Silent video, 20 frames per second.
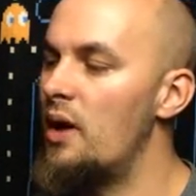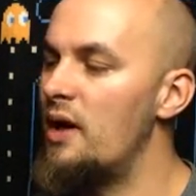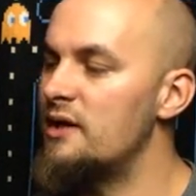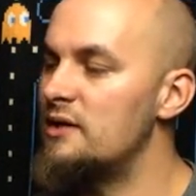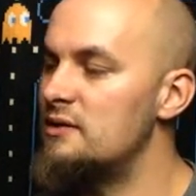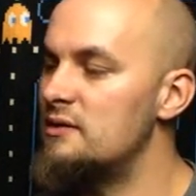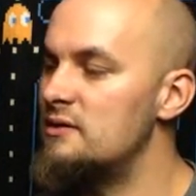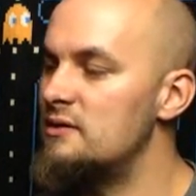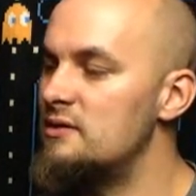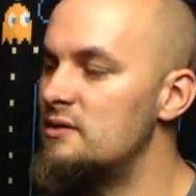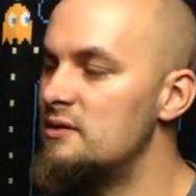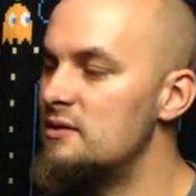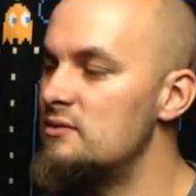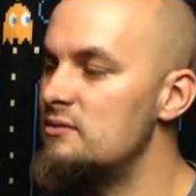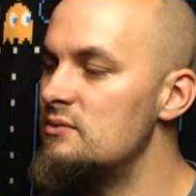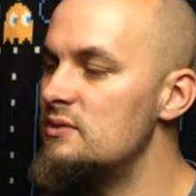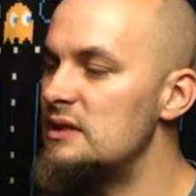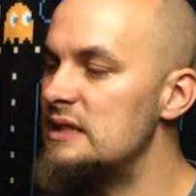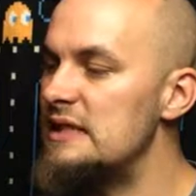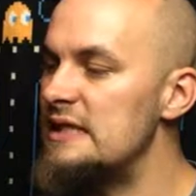I do
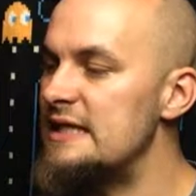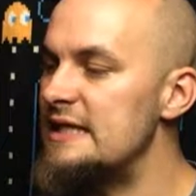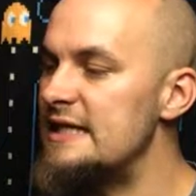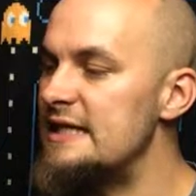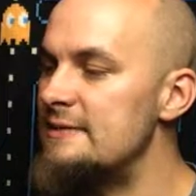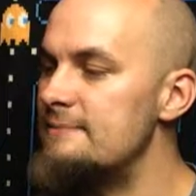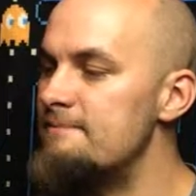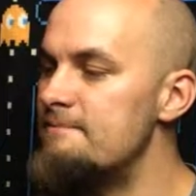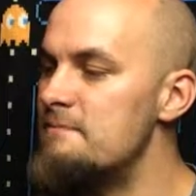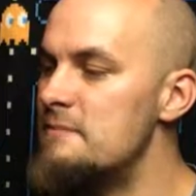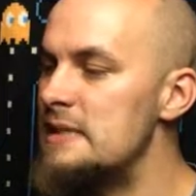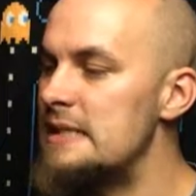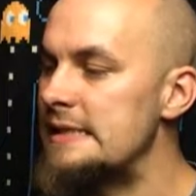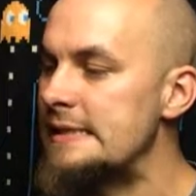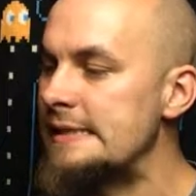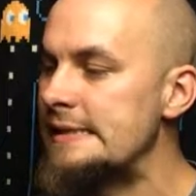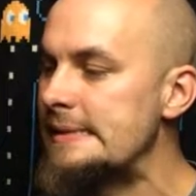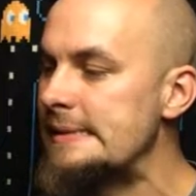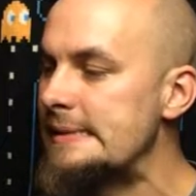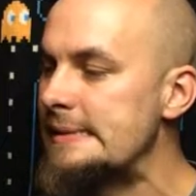need
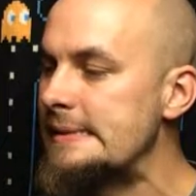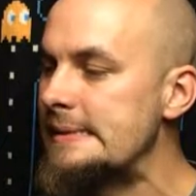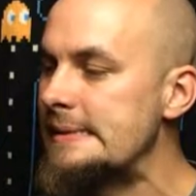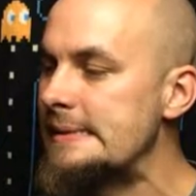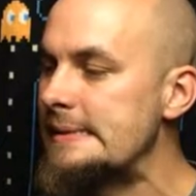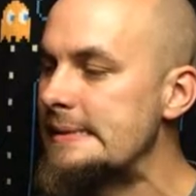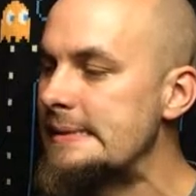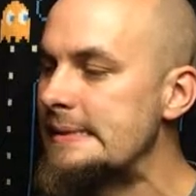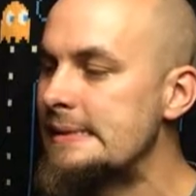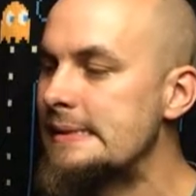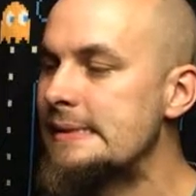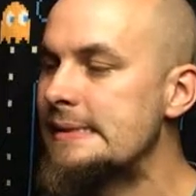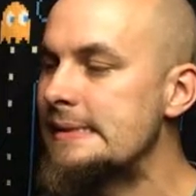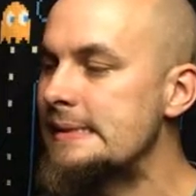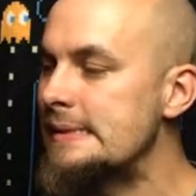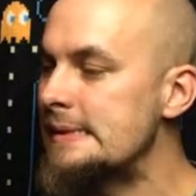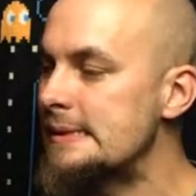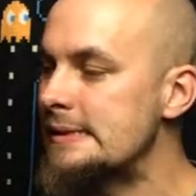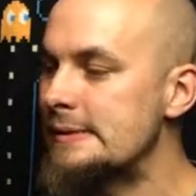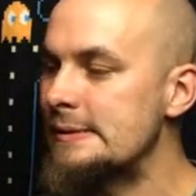money.
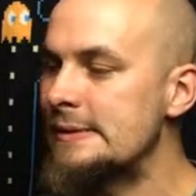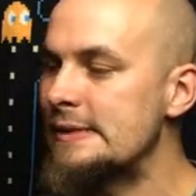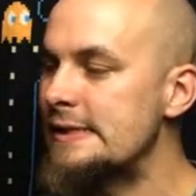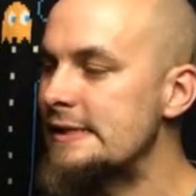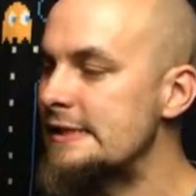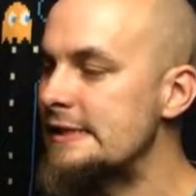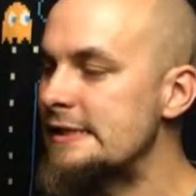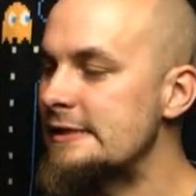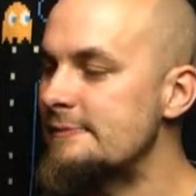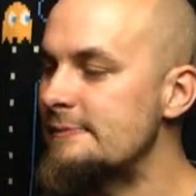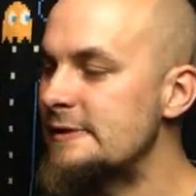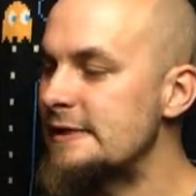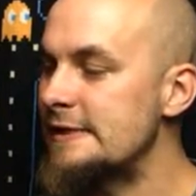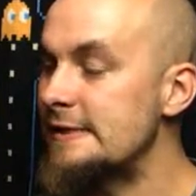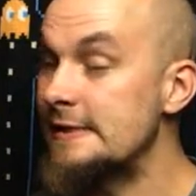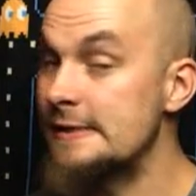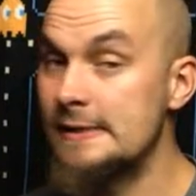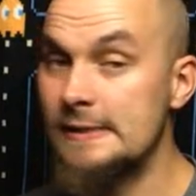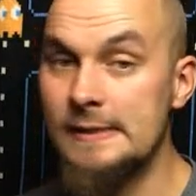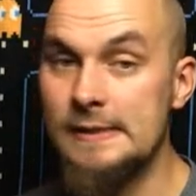God, do I need money.
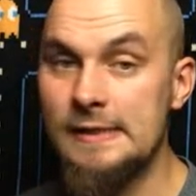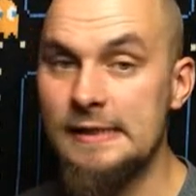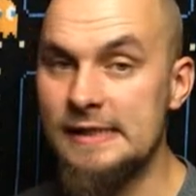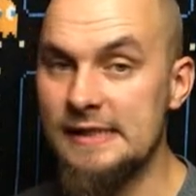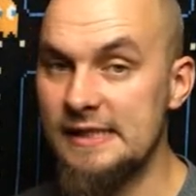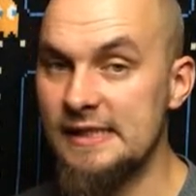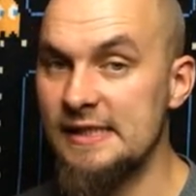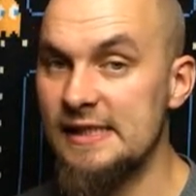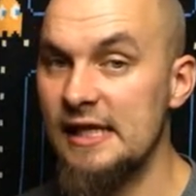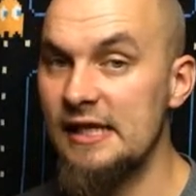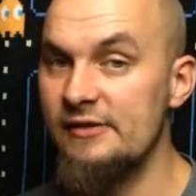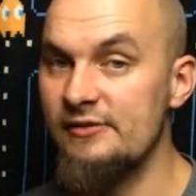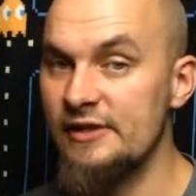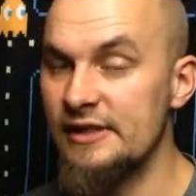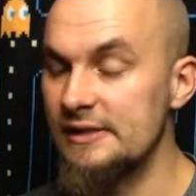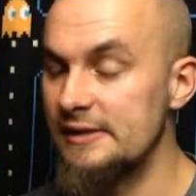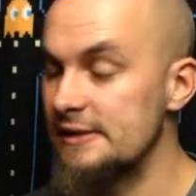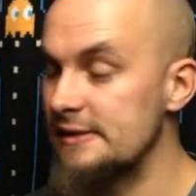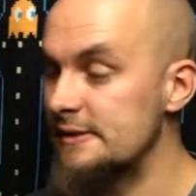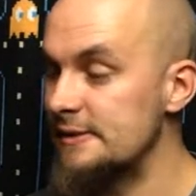I got a lot of saving
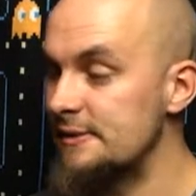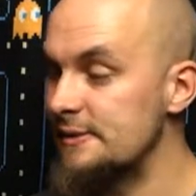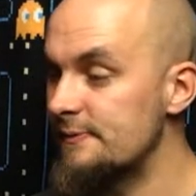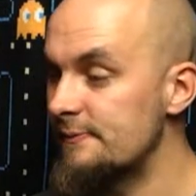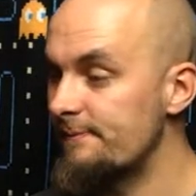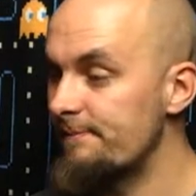to do.